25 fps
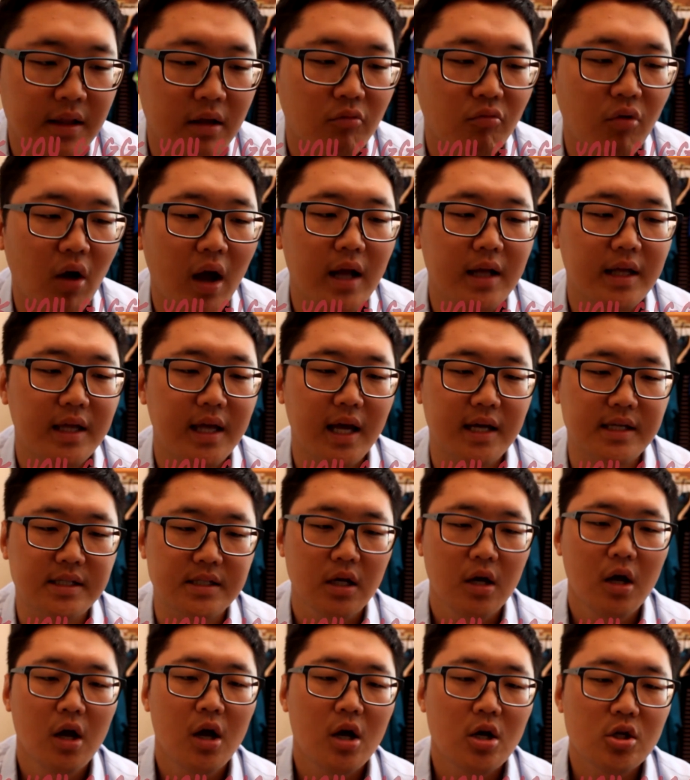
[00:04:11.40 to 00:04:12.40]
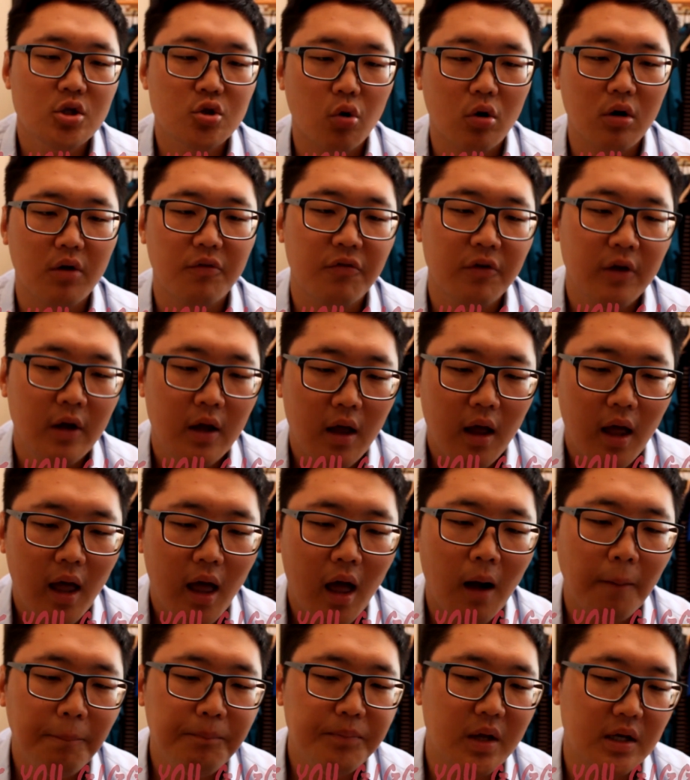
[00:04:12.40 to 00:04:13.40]
think Ryan Giggs sort of
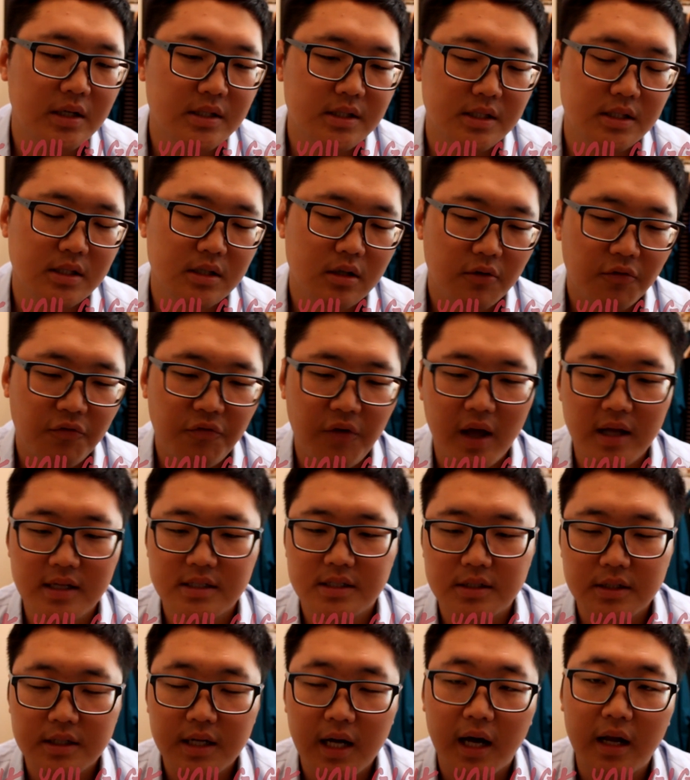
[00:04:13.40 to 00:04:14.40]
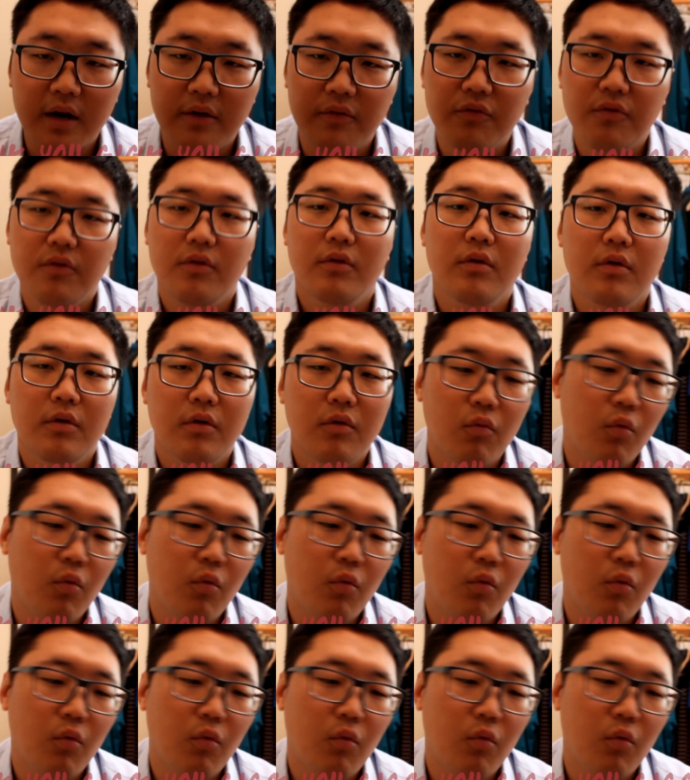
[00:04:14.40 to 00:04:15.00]
helped us fans to kind of